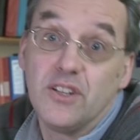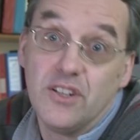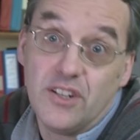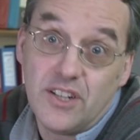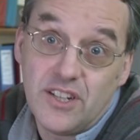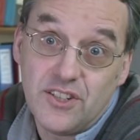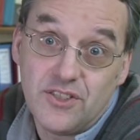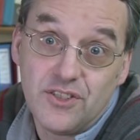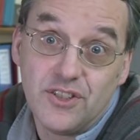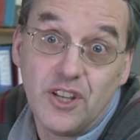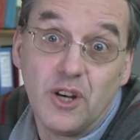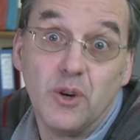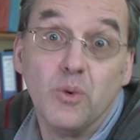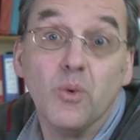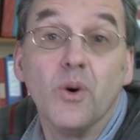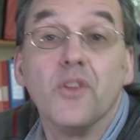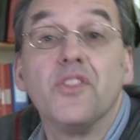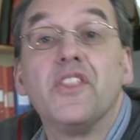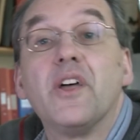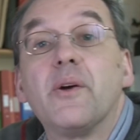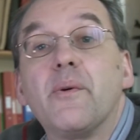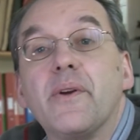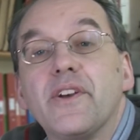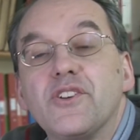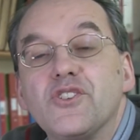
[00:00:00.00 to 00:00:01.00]
you need to know
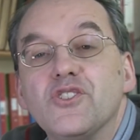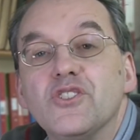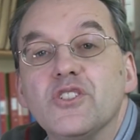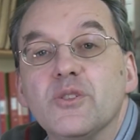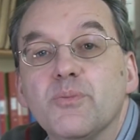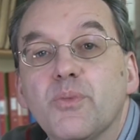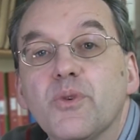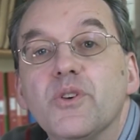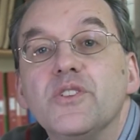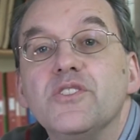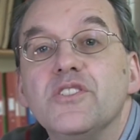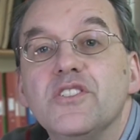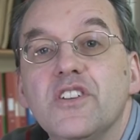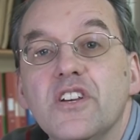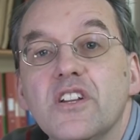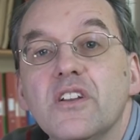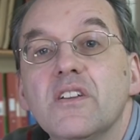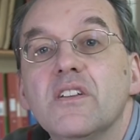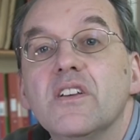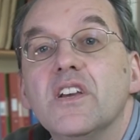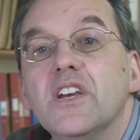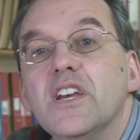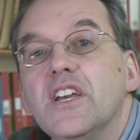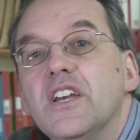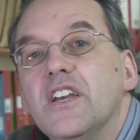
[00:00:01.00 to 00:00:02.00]
what direction to point it
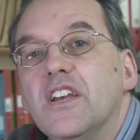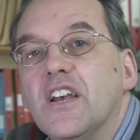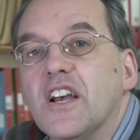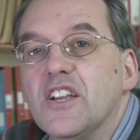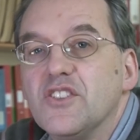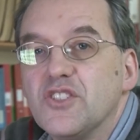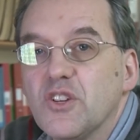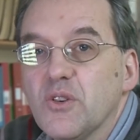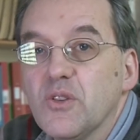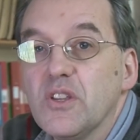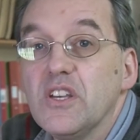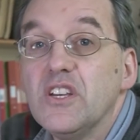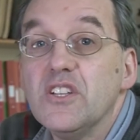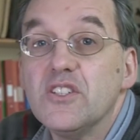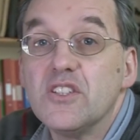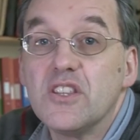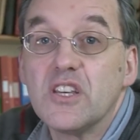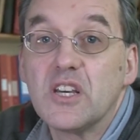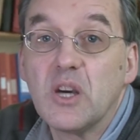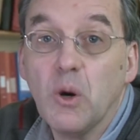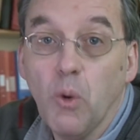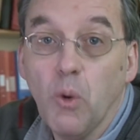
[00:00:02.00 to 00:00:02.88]
in. And so these are the